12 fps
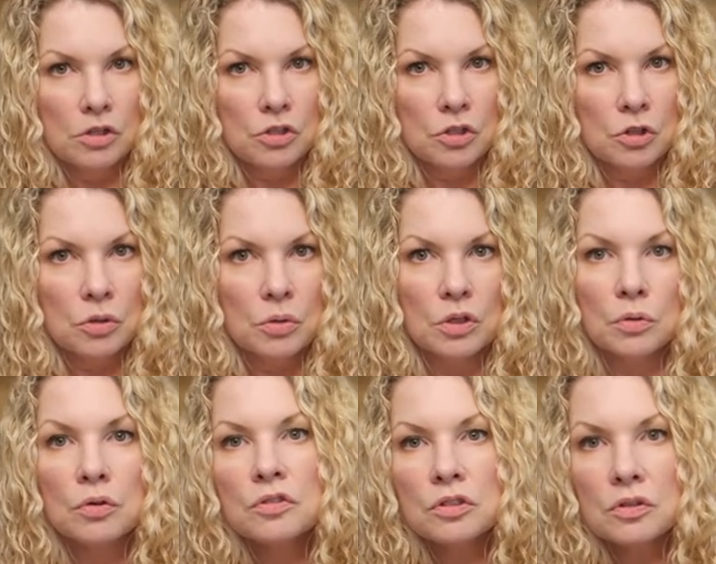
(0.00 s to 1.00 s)
Two,
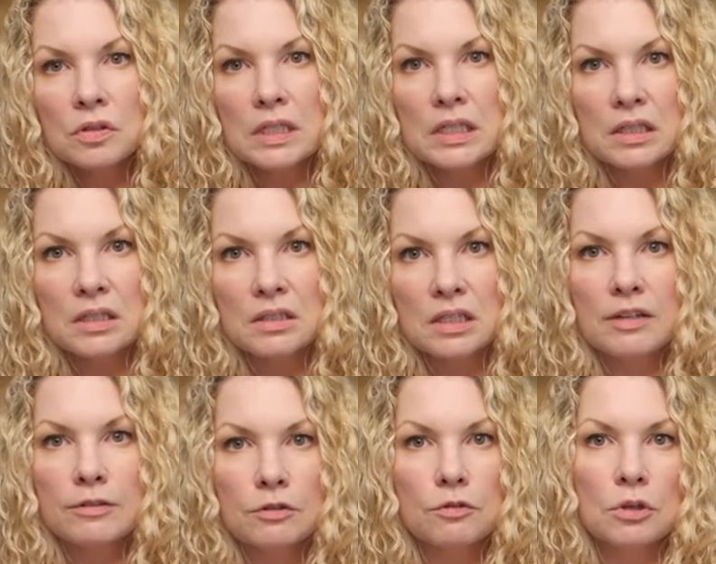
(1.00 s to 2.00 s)
you'll still need this
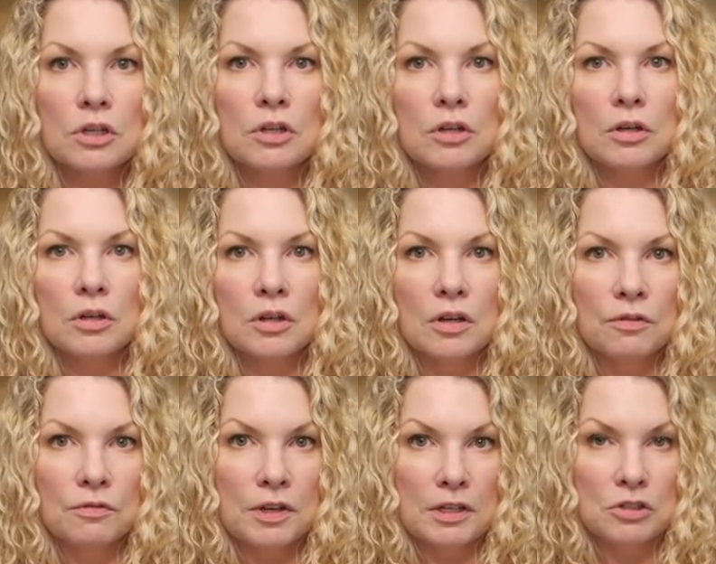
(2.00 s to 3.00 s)
even if you get
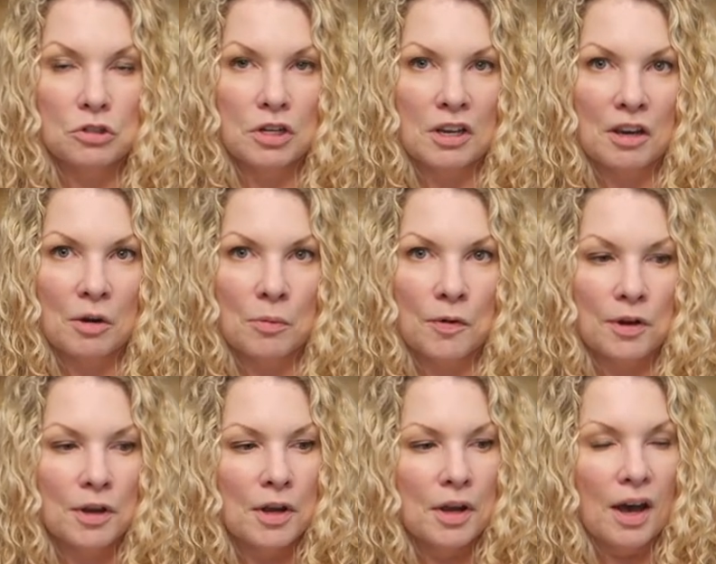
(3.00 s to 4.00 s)
a, a fancier camera.